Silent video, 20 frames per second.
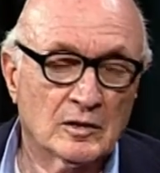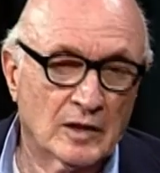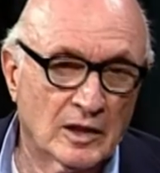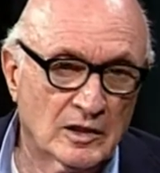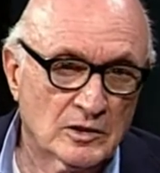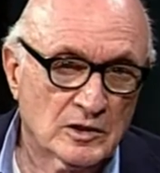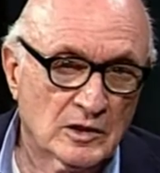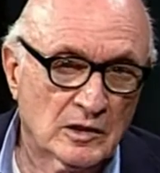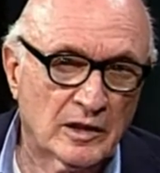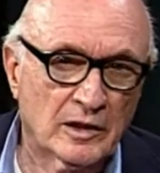
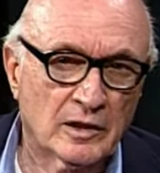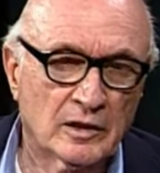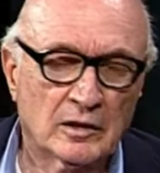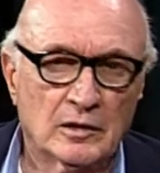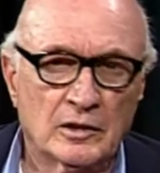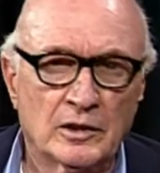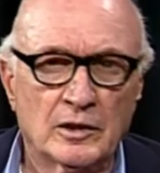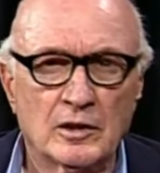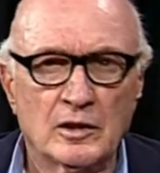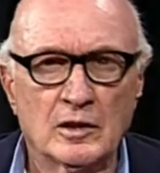That's
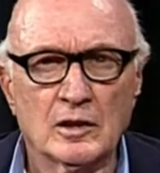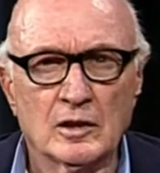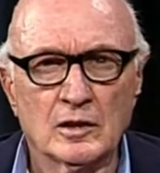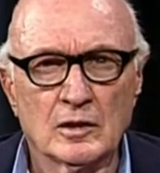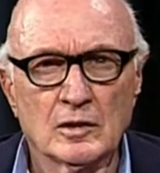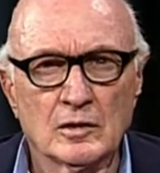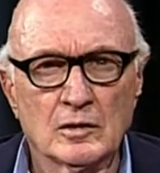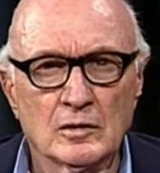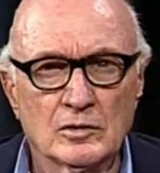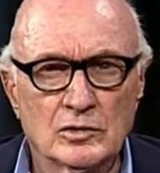clinically.
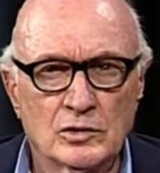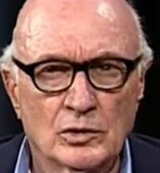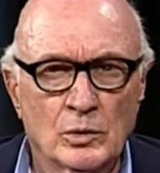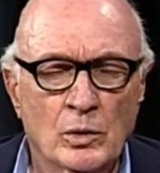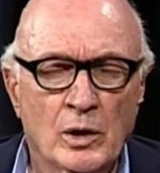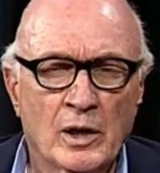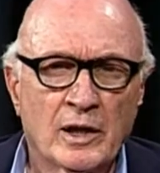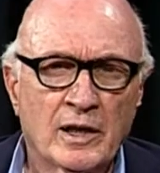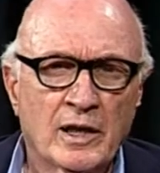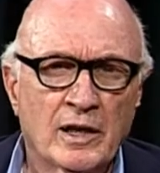
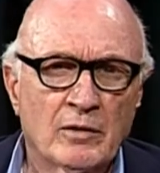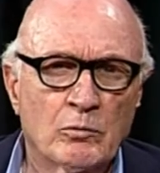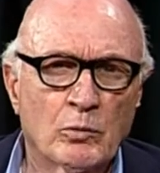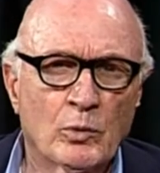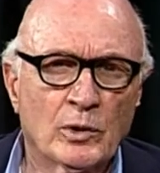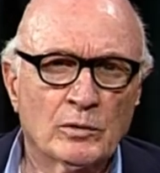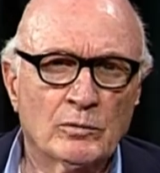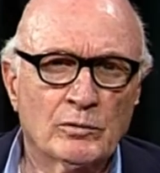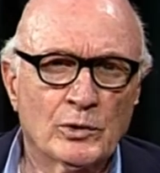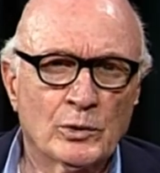So I have
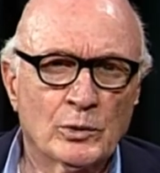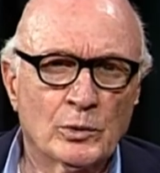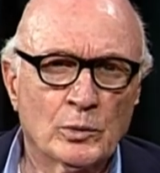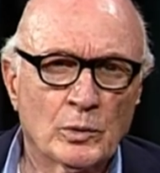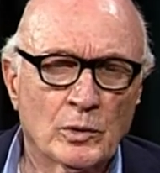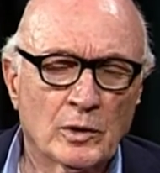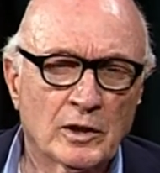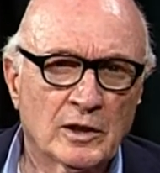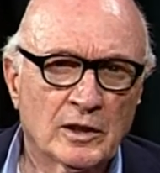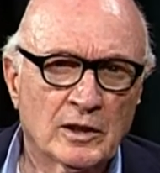one
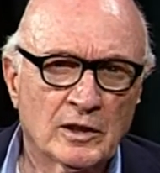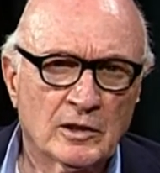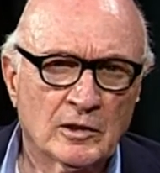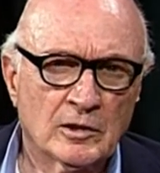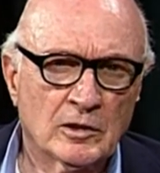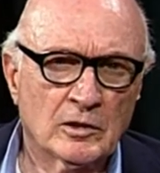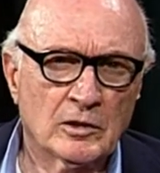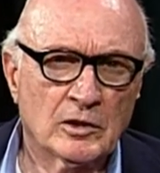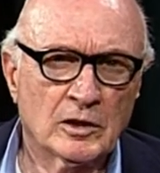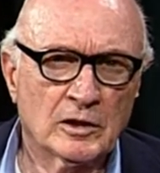view
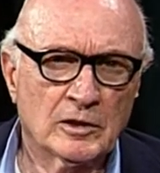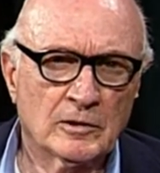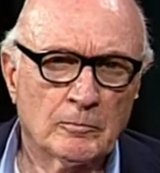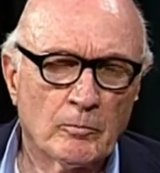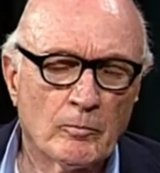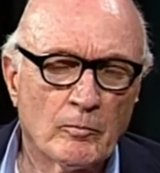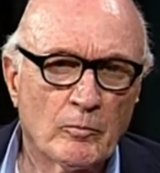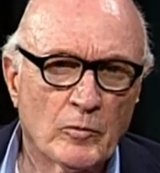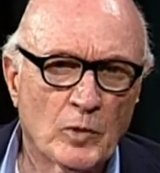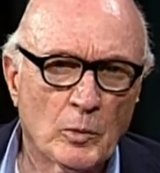and
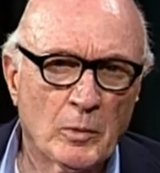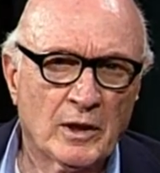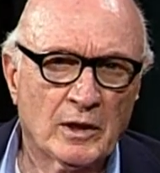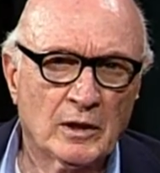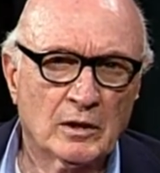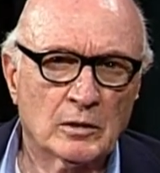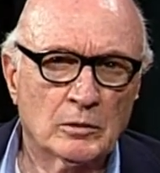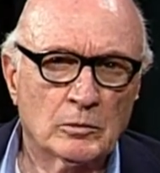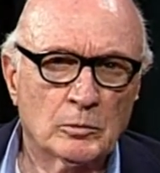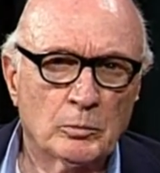um, the
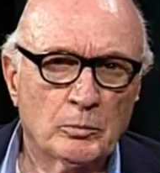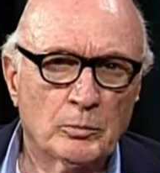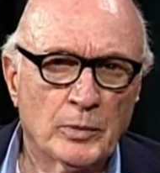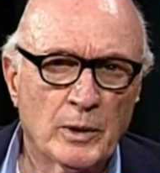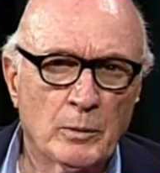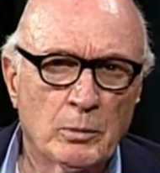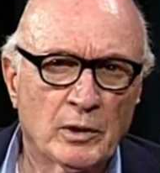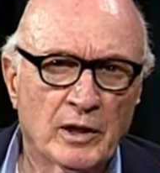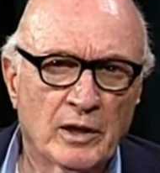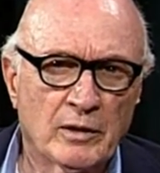medical
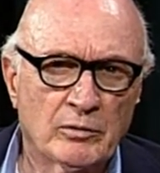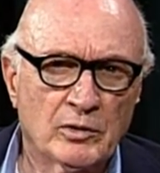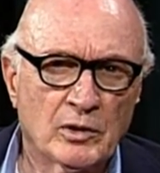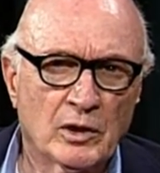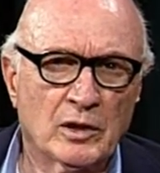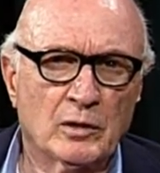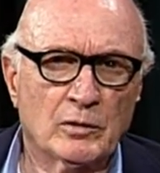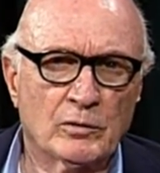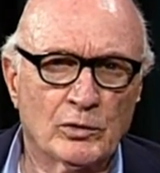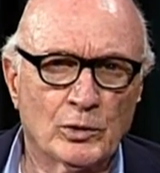people have
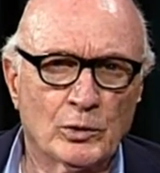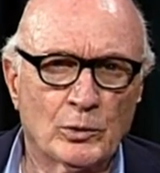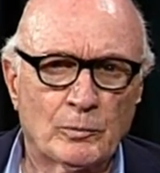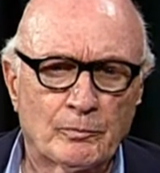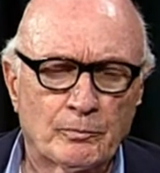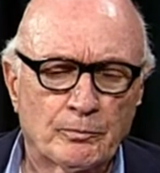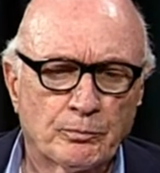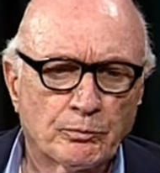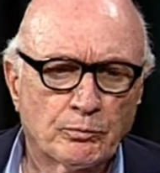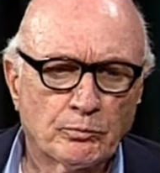another view.